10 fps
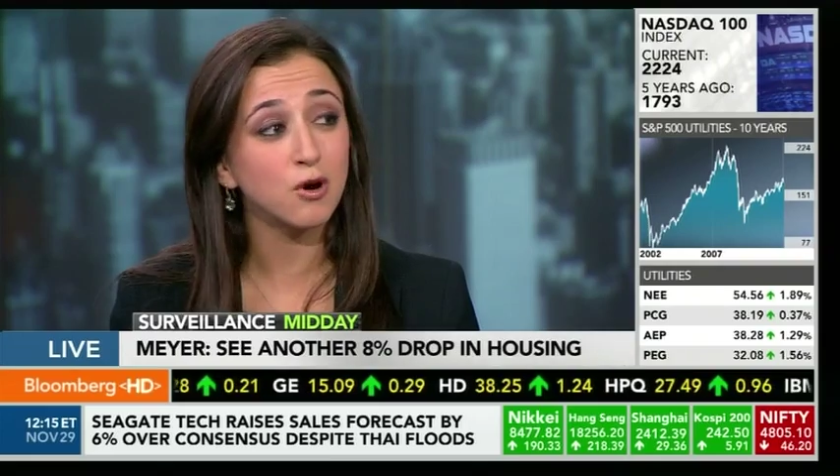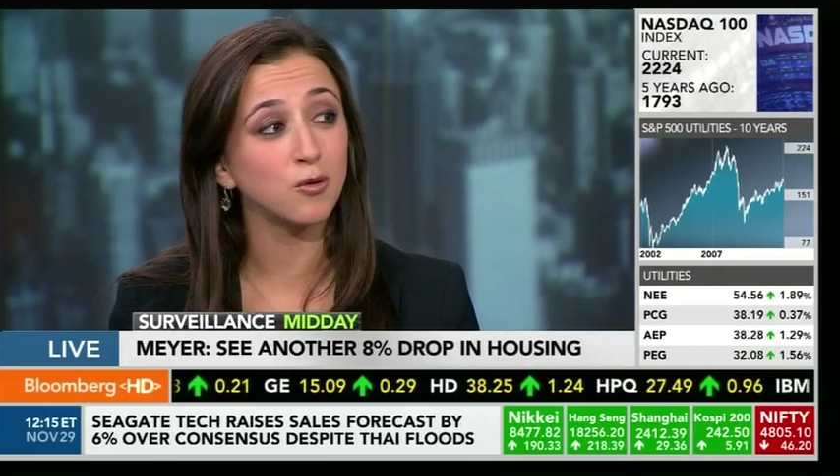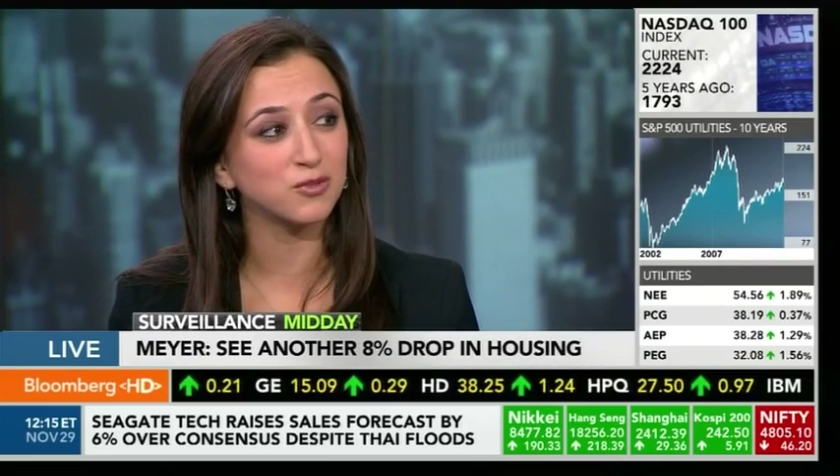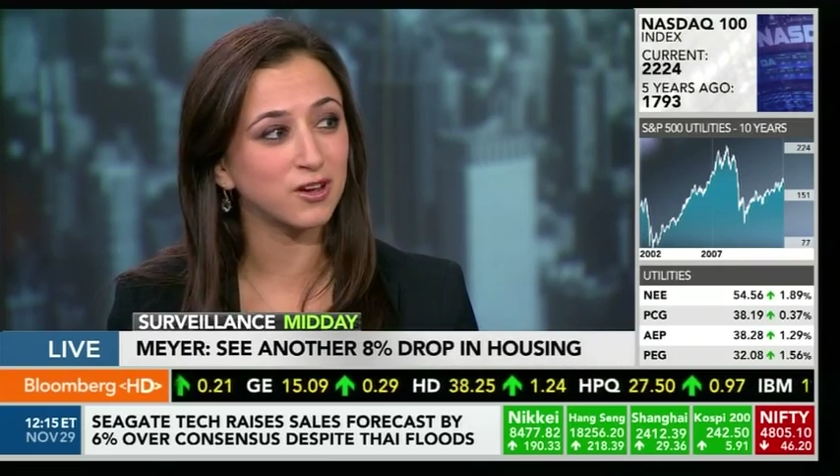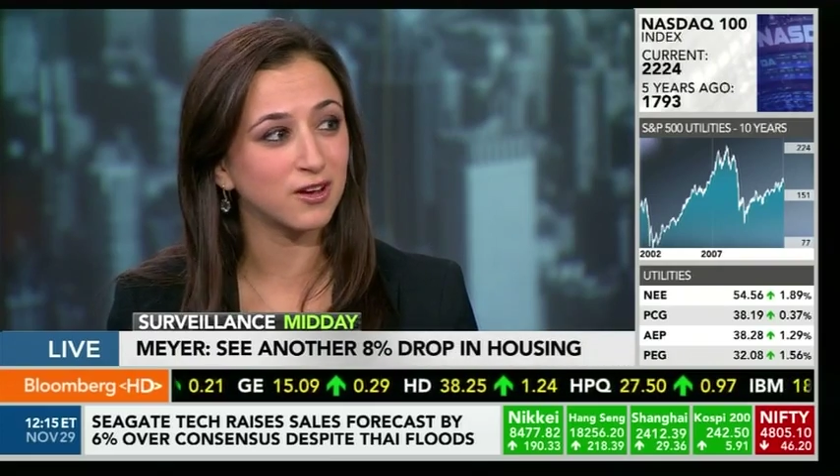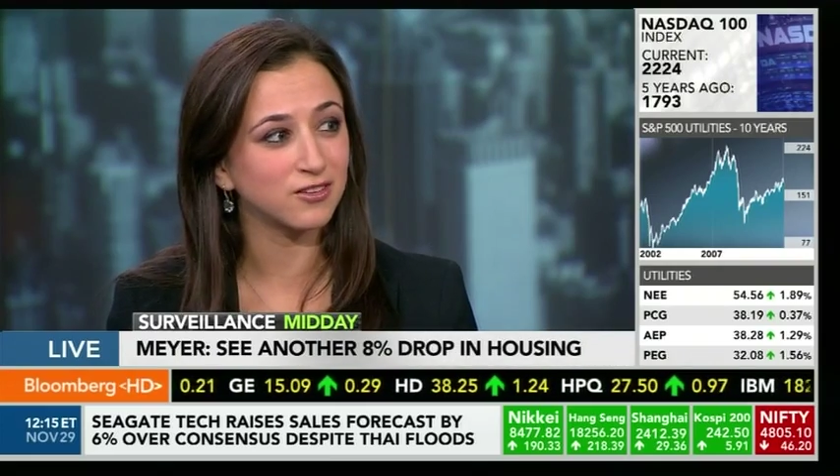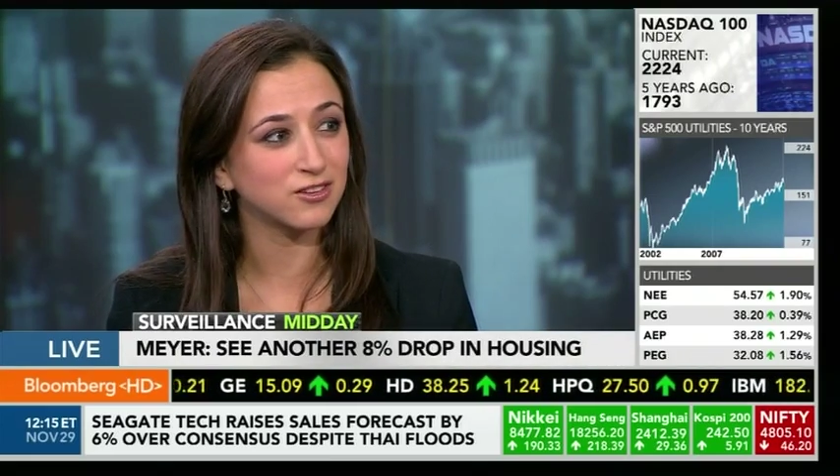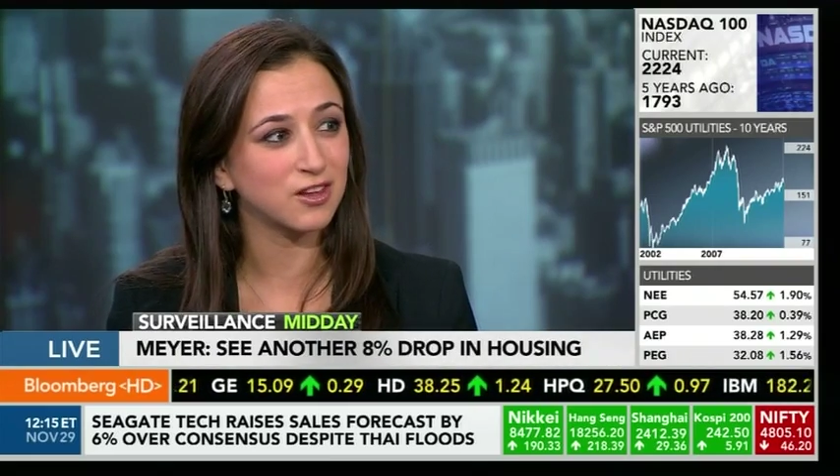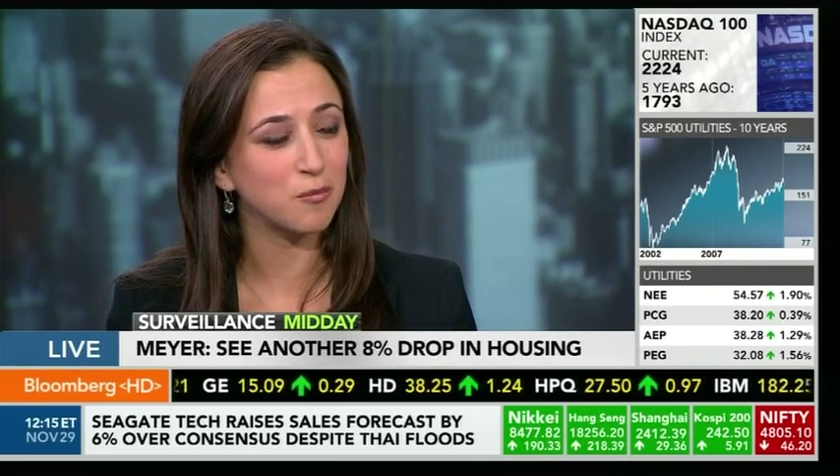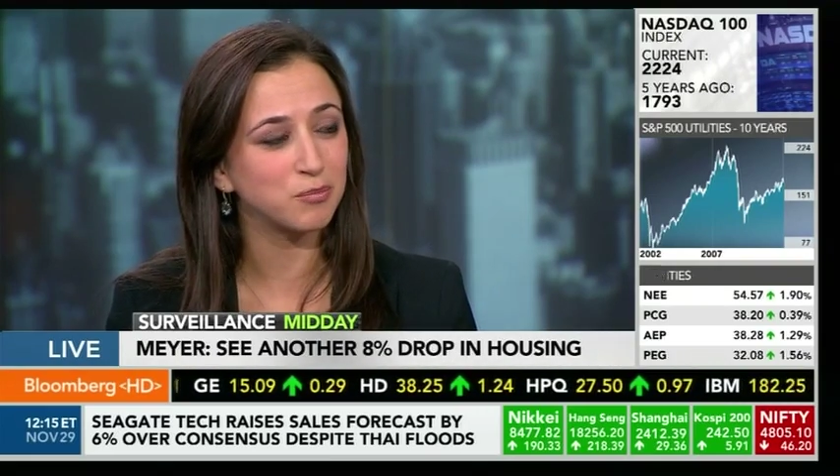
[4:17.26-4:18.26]
new home
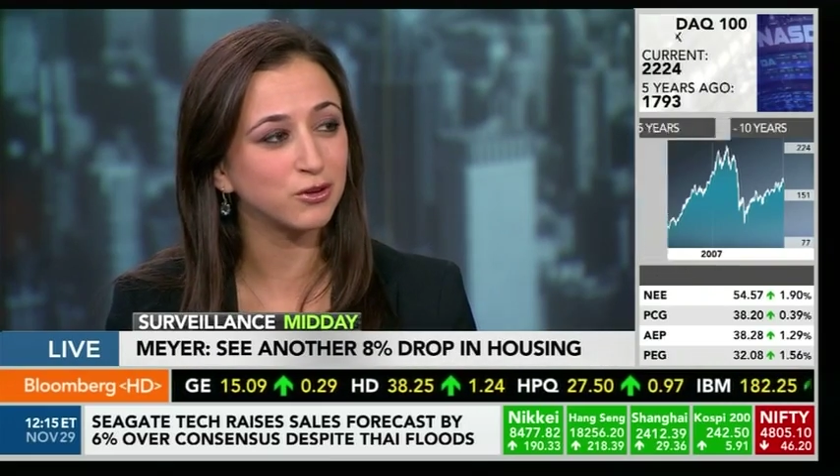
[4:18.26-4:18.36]
sales is that